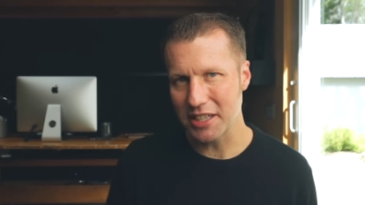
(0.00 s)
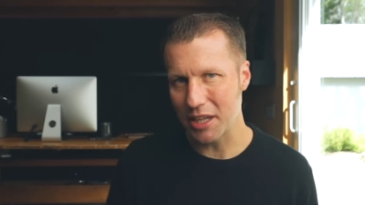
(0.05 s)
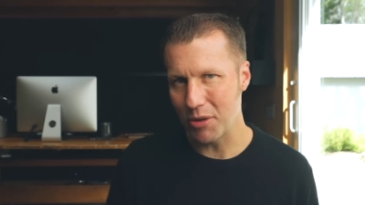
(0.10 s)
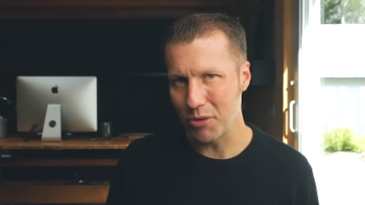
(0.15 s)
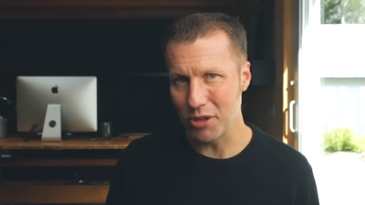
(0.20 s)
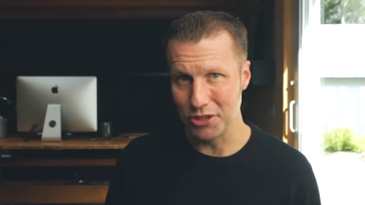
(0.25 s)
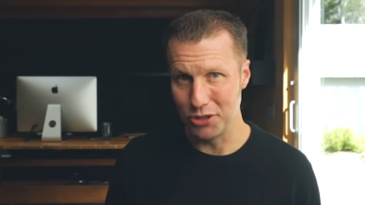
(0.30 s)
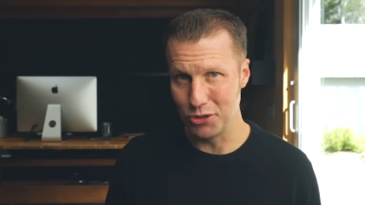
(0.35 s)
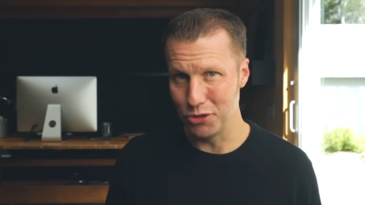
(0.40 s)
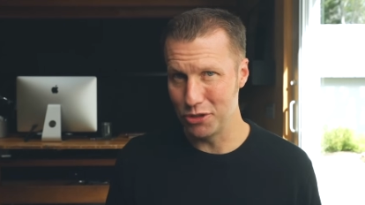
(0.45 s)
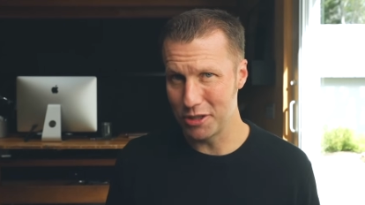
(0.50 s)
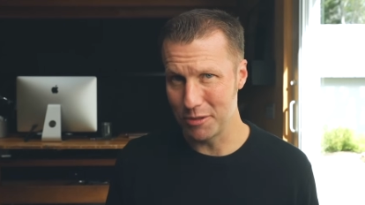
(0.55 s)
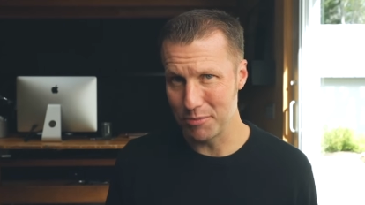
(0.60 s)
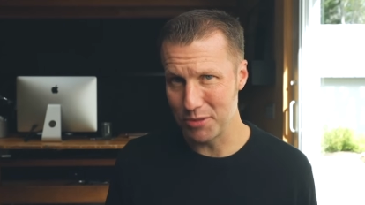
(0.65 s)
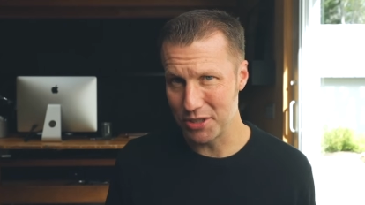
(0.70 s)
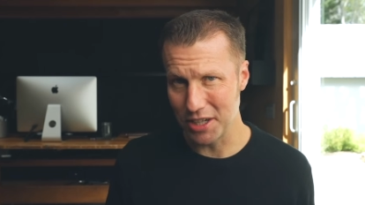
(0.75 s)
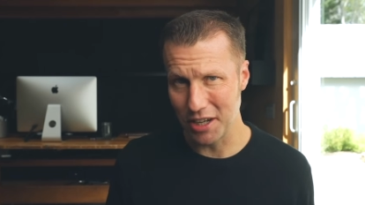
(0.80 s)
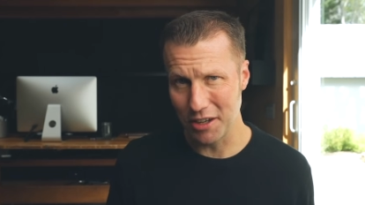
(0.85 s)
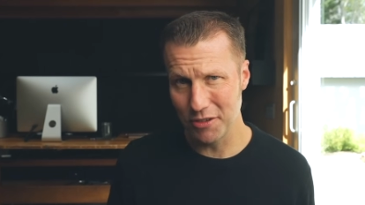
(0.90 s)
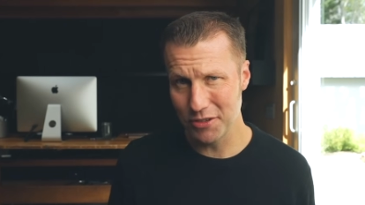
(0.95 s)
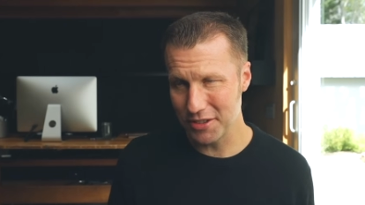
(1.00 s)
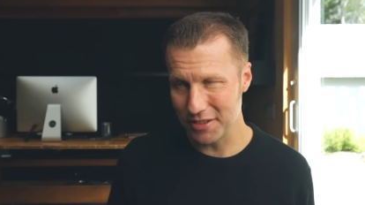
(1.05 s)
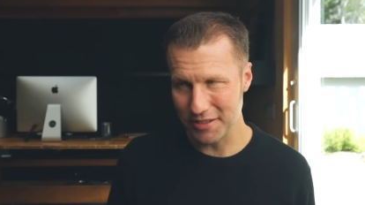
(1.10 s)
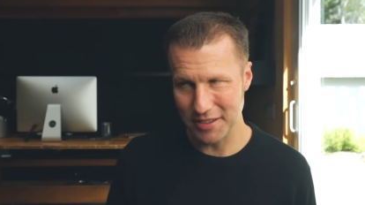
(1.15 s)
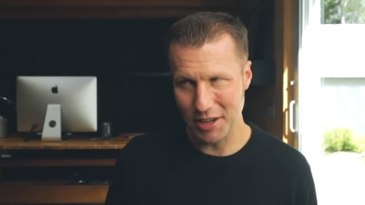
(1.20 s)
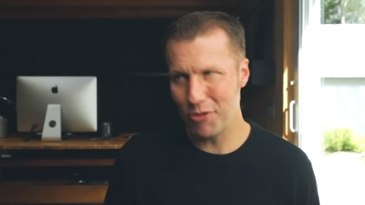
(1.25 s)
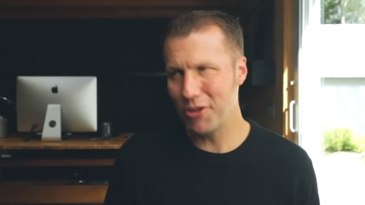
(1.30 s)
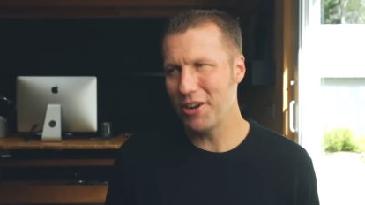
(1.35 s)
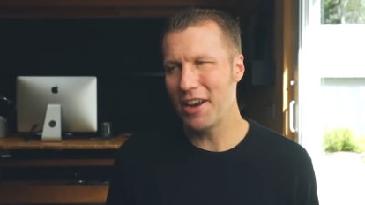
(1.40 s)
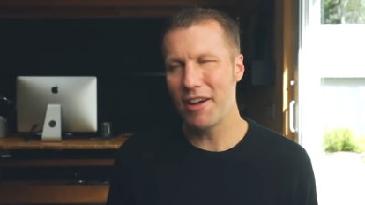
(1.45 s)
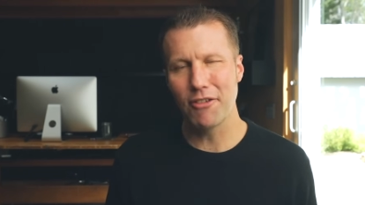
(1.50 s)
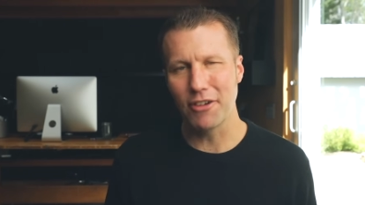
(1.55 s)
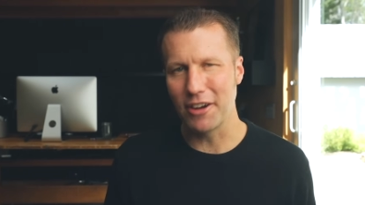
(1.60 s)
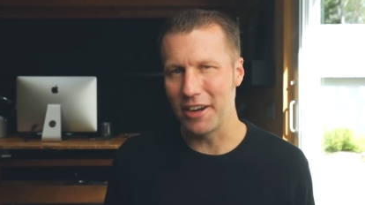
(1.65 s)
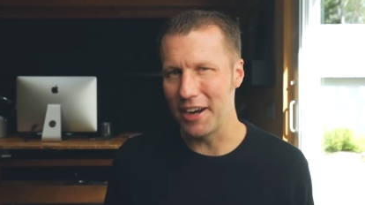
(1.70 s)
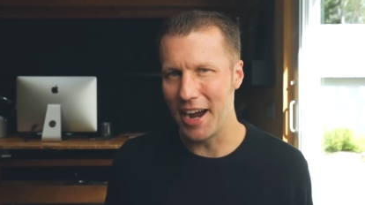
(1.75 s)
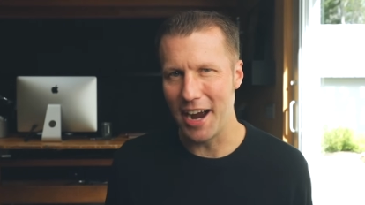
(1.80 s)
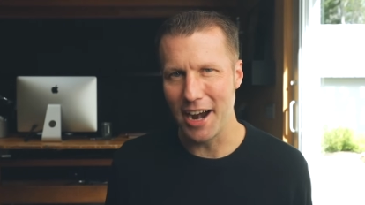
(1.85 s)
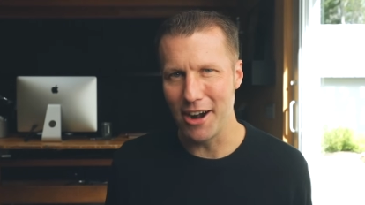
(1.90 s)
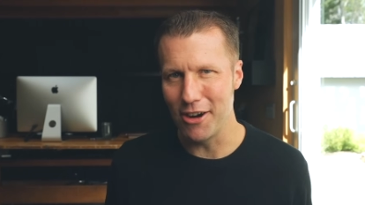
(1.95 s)
they want to do it themselves, they were never going
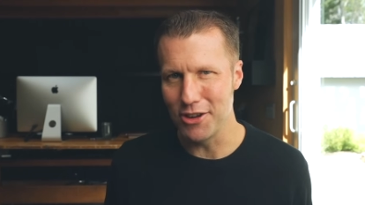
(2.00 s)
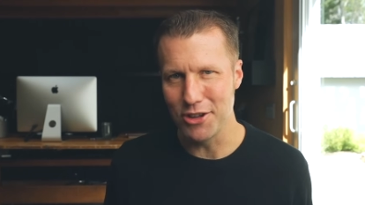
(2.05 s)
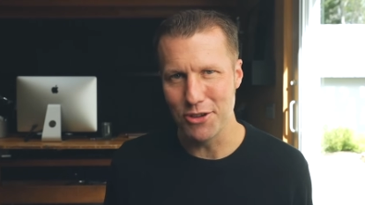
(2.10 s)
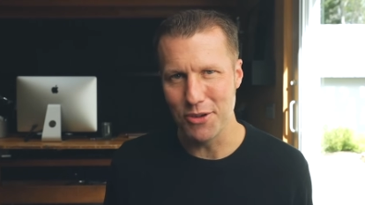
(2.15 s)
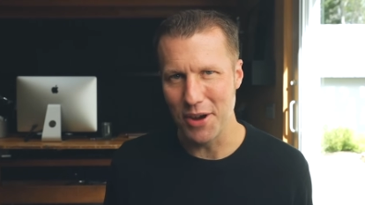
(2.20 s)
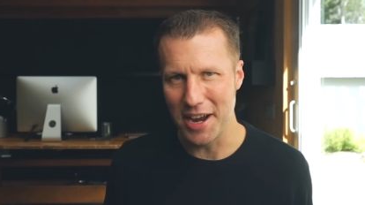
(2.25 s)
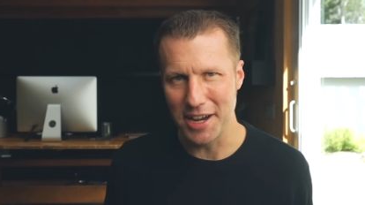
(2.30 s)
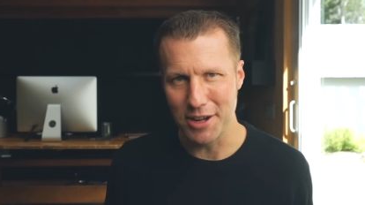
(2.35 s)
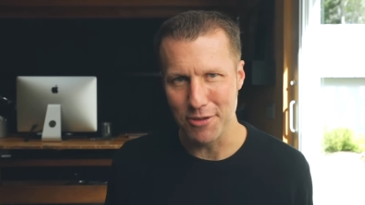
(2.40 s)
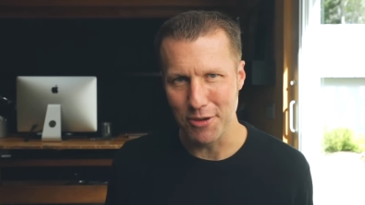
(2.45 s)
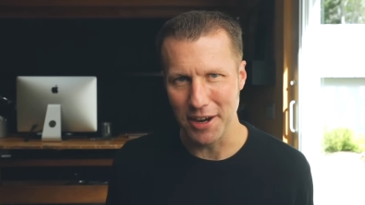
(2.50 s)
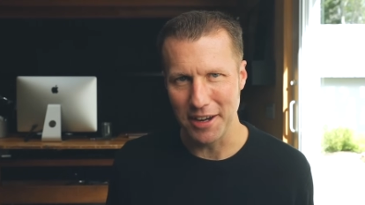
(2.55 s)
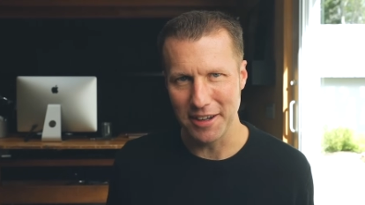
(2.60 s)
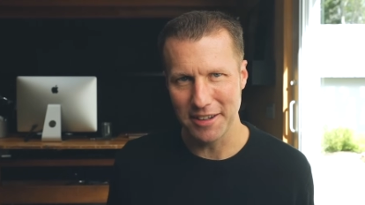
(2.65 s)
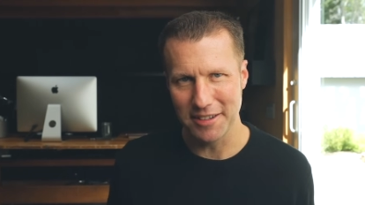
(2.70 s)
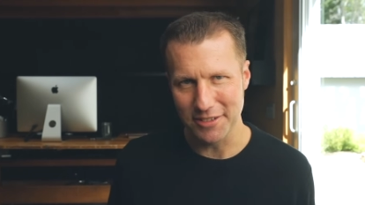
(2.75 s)
to hire you anyway.